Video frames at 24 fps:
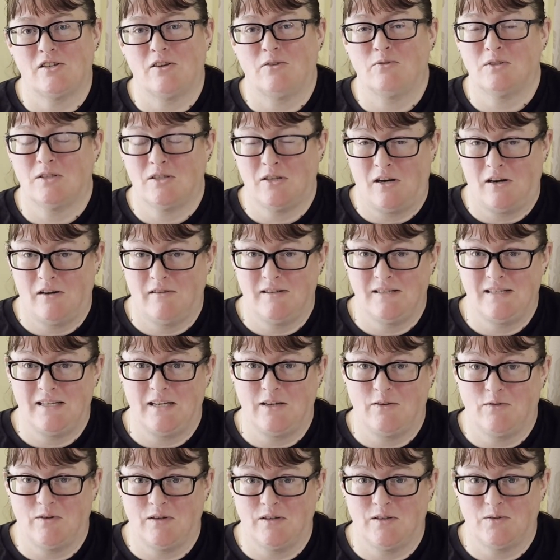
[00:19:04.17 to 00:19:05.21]
those
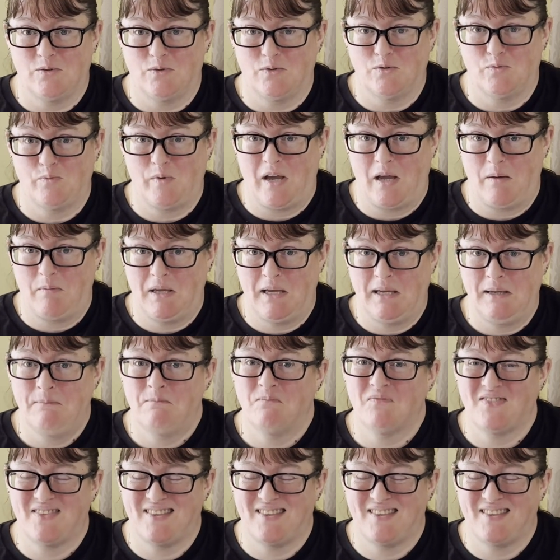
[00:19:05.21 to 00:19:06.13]
tyrosine crystals, baby.